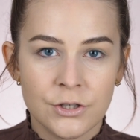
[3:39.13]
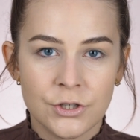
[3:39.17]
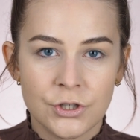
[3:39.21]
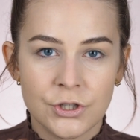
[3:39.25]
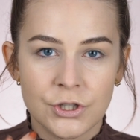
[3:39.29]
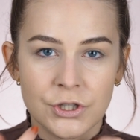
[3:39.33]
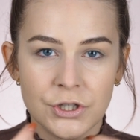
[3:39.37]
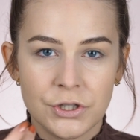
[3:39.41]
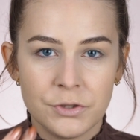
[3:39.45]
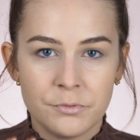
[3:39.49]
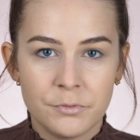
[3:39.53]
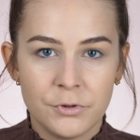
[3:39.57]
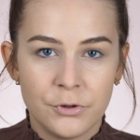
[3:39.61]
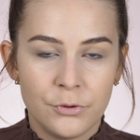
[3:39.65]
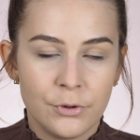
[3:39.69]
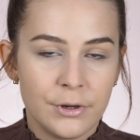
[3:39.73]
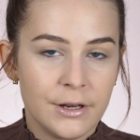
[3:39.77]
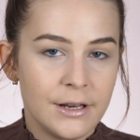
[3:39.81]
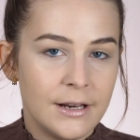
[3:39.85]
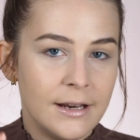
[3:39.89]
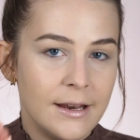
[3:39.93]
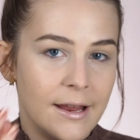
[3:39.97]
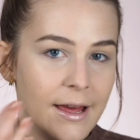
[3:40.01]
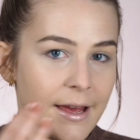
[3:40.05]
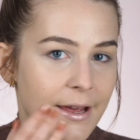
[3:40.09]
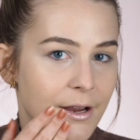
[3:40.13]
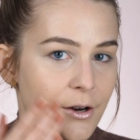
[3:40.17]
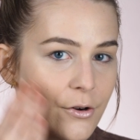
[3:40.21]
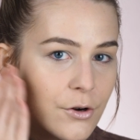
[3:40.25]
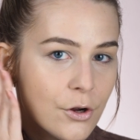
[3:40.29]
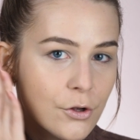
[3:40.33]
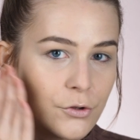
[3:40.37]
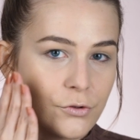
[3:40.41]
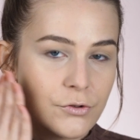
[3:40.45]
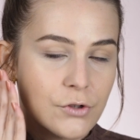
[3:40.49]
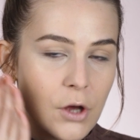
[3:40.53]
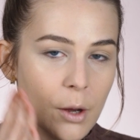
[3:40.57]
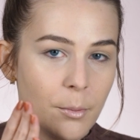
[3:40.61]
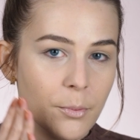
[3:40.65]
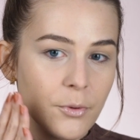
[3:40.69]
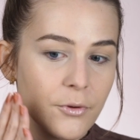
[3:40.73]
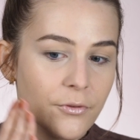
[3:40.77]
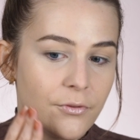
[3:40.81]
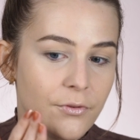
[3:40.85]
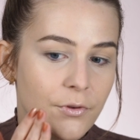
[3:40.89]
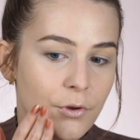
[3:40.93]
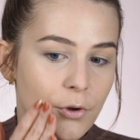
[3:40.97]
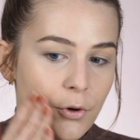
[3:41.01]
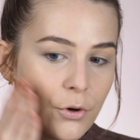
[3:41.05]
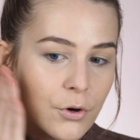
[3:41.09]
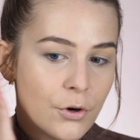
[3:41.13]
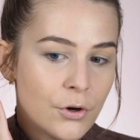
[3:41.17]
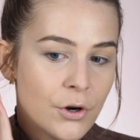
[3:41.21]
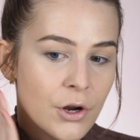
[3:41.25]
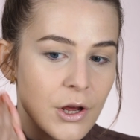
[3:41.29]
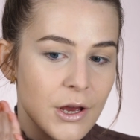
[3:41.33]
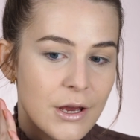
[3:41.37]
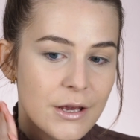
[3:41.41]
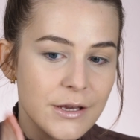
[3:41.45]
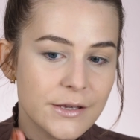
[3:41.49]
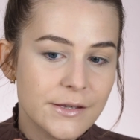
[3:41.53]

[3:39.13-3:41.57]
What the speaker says: shimmery layer on top of your